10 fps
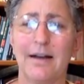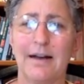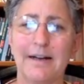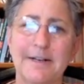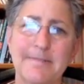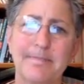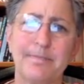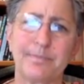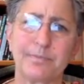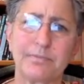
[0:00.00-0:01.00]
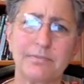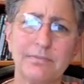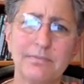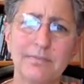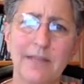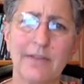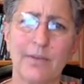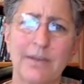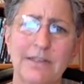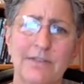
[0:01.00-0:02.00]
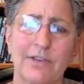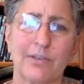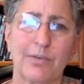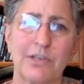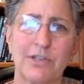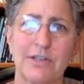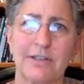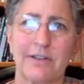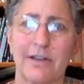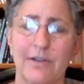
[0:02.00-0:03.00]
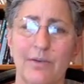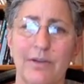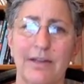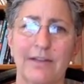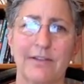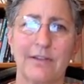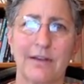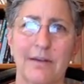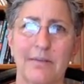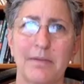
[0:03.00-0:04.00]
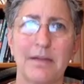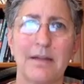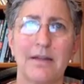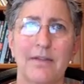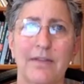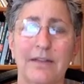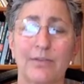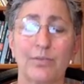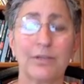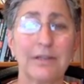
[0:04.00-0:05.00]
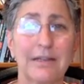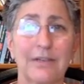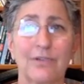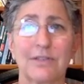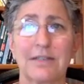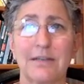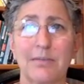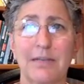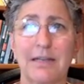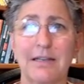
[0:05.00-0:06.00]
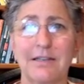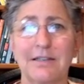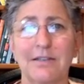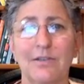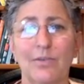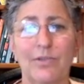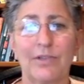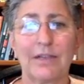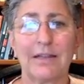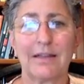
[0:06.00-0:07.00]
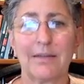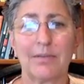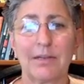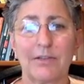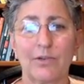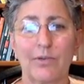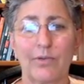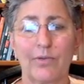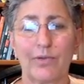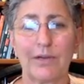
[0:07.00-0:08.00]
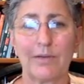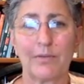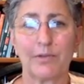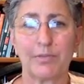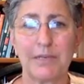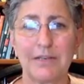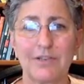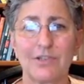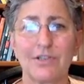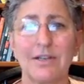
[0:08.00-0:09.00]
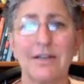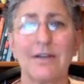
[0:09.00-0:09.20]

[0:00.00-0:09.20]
Um, and the rights of expression is another one. That's really interesting because you would think that because you have the freedom of speech,